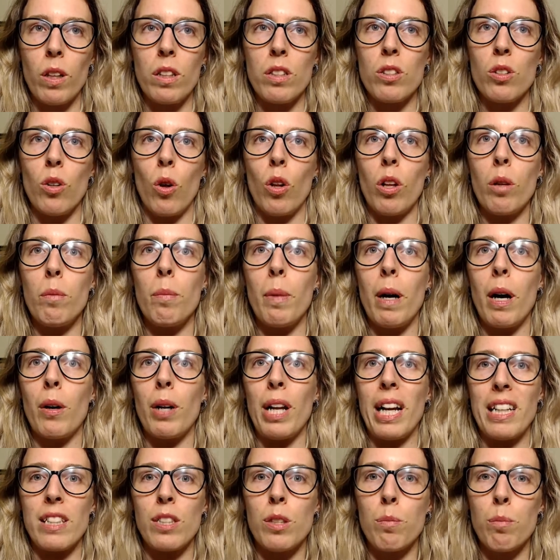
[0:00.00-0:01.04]
it's all about
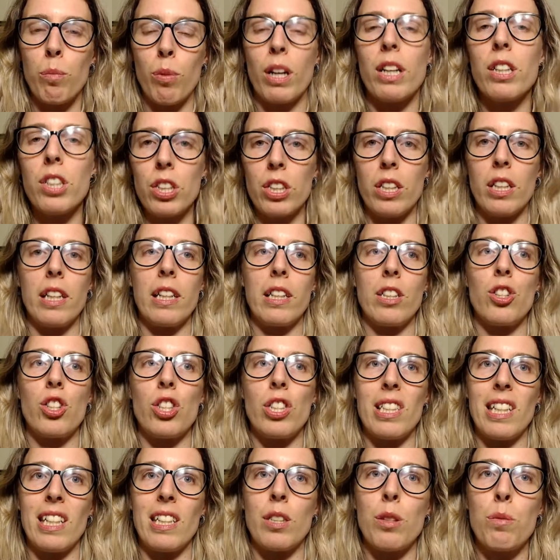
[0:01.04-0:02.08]
expression, like
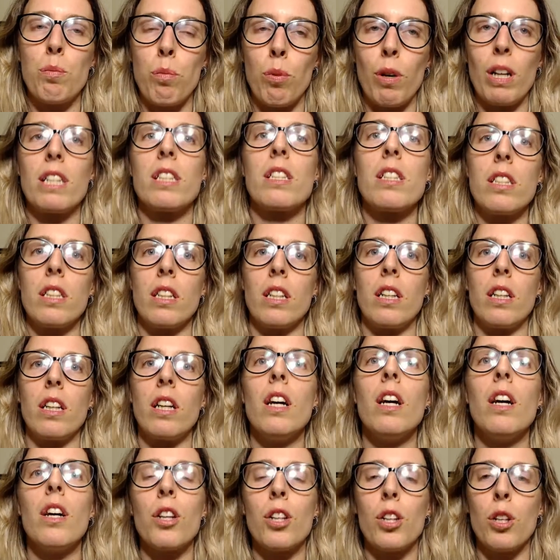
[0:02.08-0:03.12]
just expressing
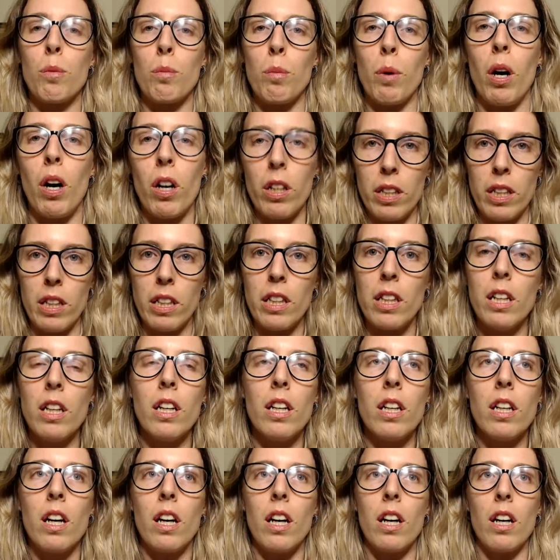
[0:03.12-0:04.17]
your body,
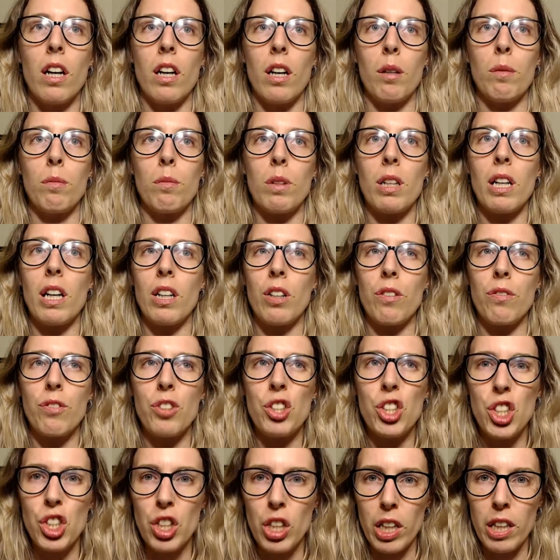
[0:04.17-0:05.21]
kind of
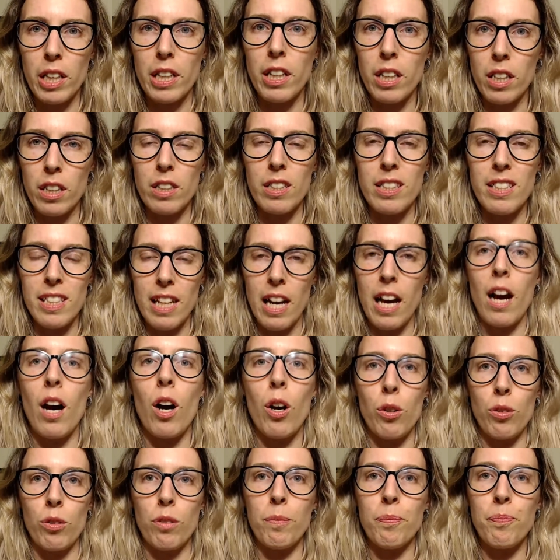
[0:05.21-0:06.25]
shutting
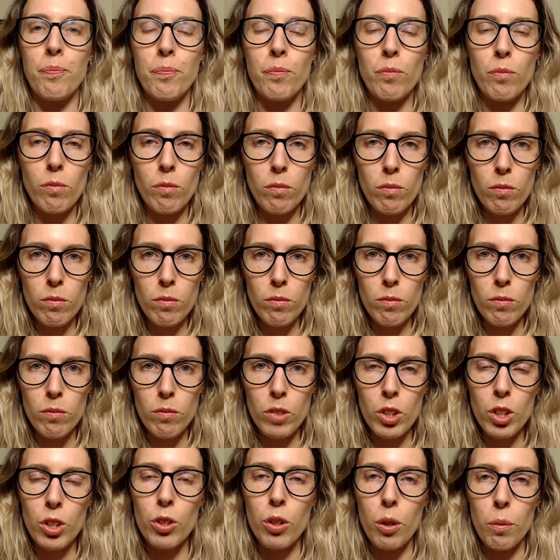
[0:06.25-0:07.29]
down
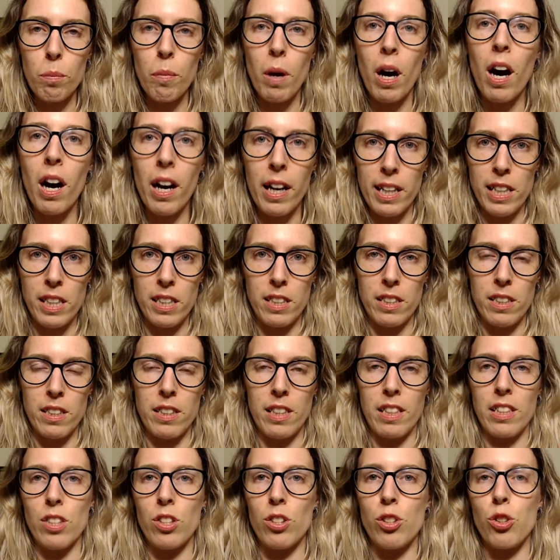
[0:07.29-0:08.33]
your mind
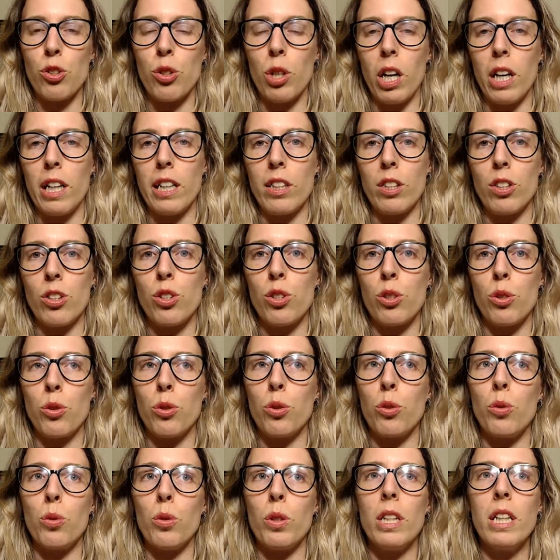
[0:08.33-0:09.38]
that's trying
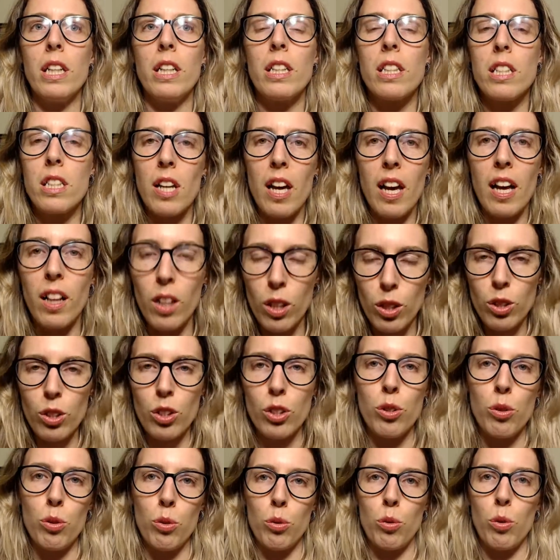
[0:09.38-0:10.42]
to tell
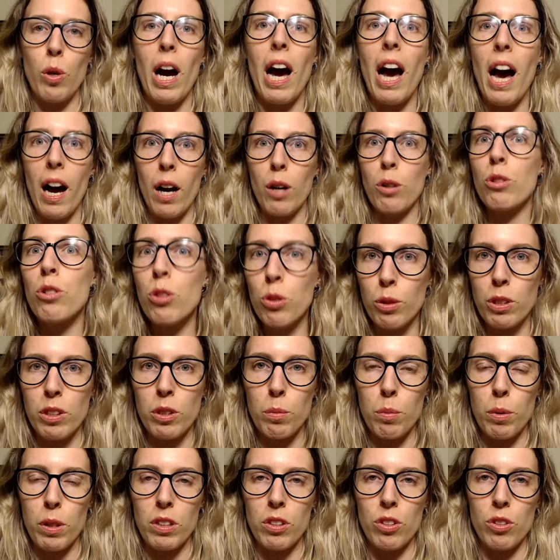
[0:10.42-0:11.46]
you how to
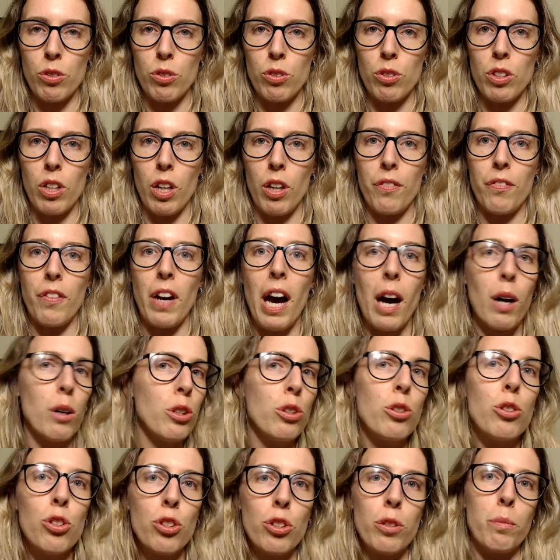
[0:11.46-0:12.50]
express yourself, how
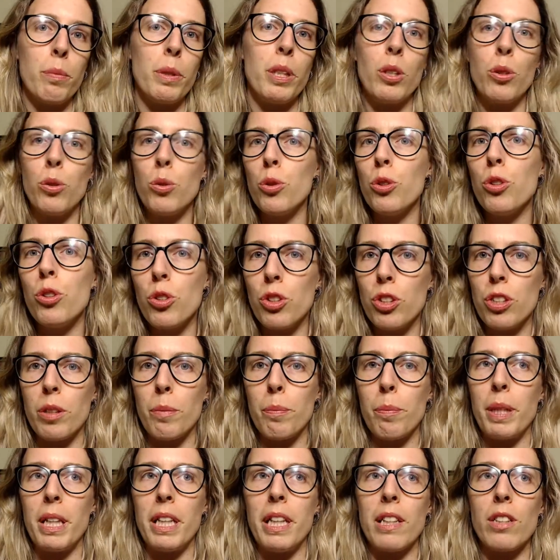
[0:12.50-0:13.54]
you should be, who you should
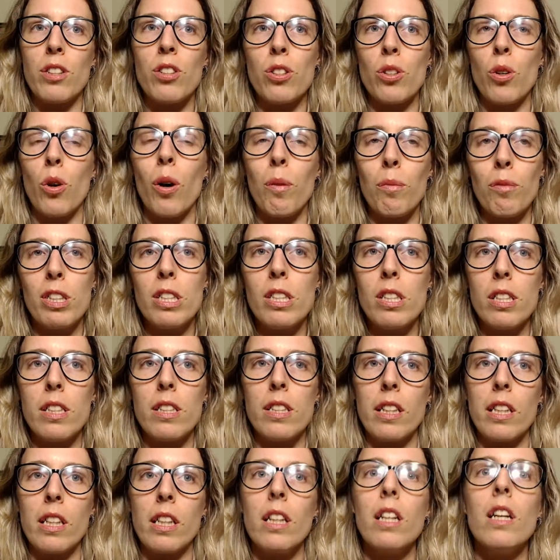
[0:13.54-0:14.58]
be. And so
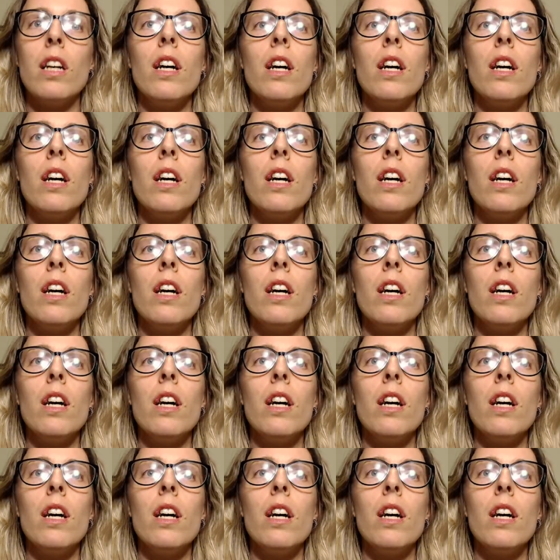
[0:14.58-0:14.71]
obviously